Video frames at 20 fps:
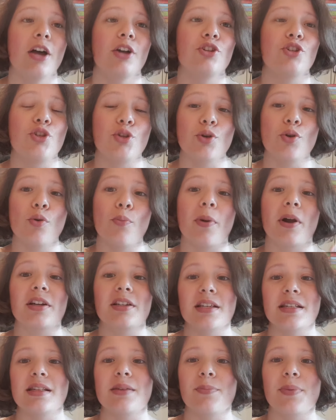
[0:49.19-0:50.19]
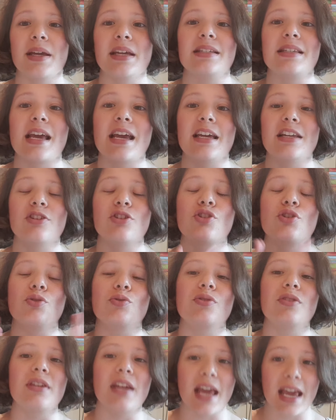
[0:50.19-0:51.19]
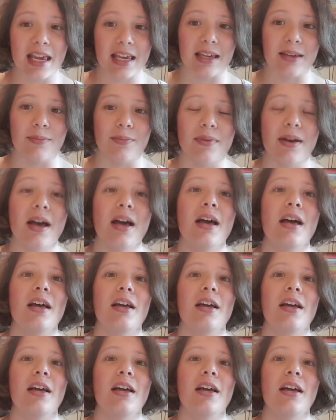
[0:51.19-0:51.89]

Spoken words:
to participate and to name